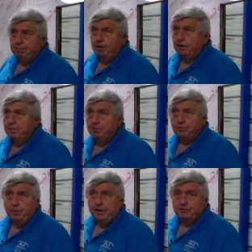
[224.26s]
plug them in,
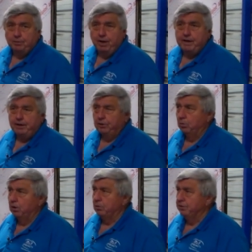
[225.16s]
so we got some light here
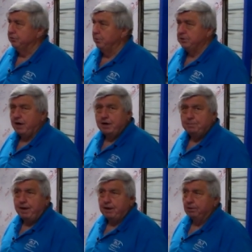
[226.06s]
to work with till we tie
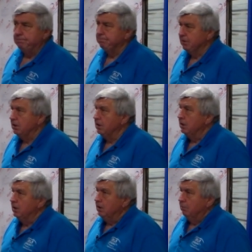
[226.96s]
the panel.
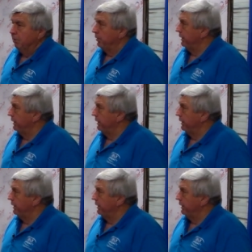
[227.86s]
But